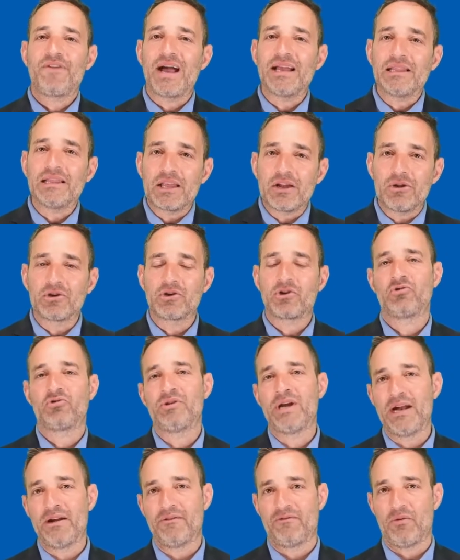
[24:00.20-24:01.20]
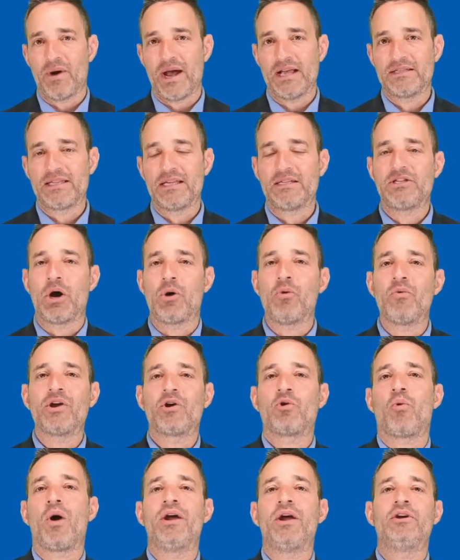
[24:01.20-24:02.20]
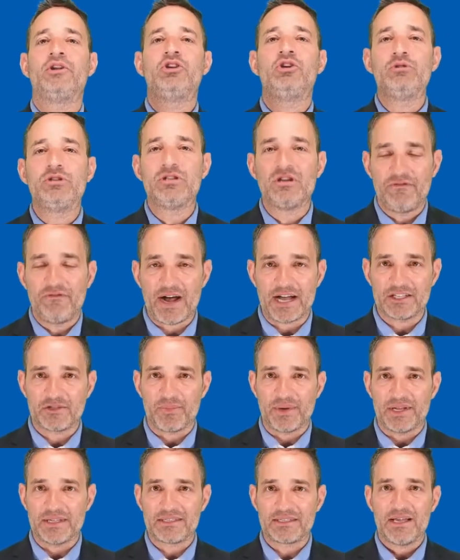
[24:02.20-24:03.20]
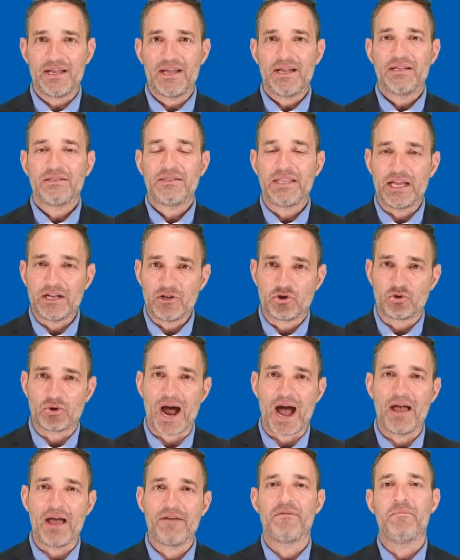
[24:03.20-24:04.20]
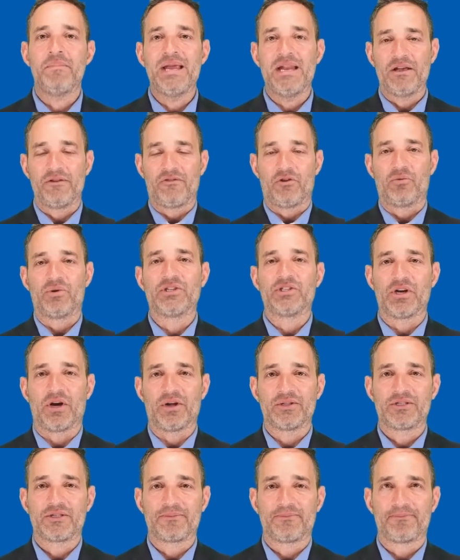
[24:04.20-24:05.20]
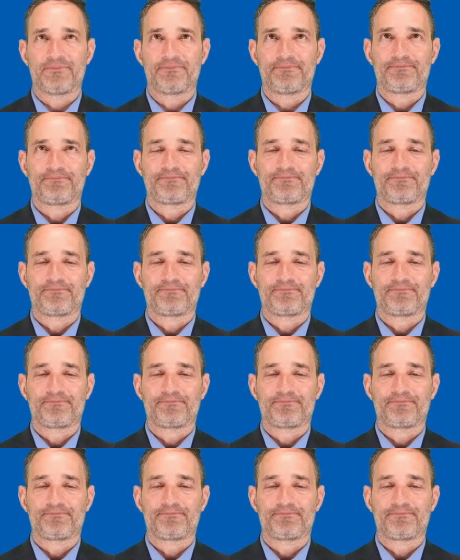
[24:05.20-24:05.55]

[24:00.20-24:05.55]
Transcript: let's find little creative ways that don't require huge investments that drive meaningful results.